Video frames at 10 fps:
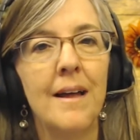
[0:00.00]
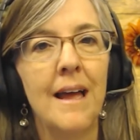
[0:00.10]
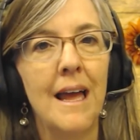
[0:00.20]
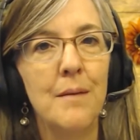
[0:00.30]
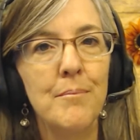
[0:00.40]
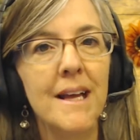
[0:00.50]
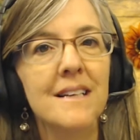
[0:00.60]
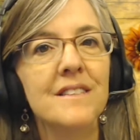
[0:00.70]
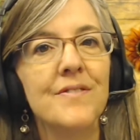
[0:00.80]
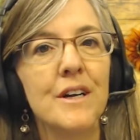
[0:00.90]
and make
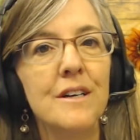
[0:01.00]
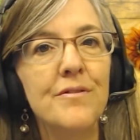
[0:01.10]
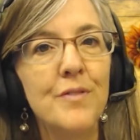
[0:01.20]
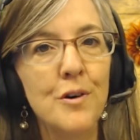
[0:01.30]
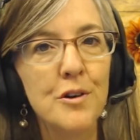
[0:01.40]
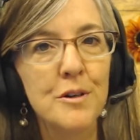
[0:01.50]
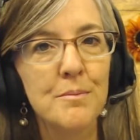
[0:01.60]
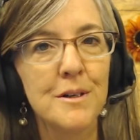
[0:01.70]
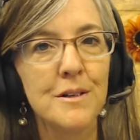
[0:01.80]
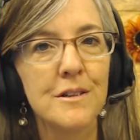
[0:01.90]
us very
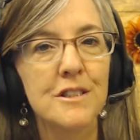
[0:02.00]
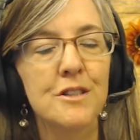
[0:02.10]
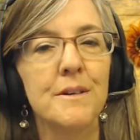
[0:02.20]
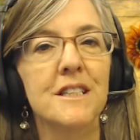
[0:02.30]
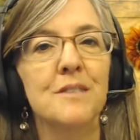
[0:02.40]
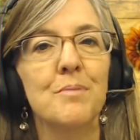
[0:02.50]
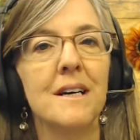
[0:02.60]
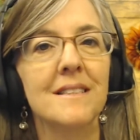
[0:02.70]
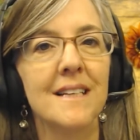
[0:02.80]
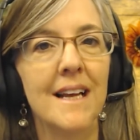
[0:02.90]
vulnerable to
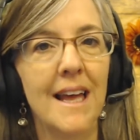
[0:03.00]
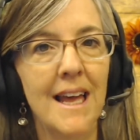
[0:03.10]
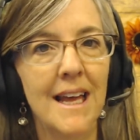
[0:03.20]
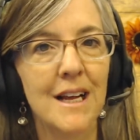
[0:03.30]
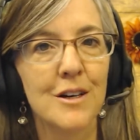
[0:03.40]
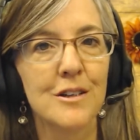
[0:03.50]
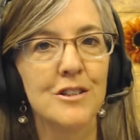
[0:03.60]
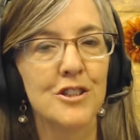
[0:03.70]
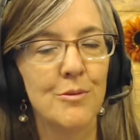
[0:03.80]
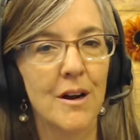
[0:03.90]
expressing anger
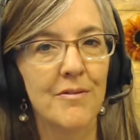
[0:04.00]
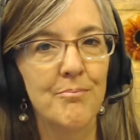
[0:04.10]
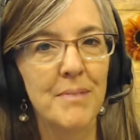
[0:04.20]
to our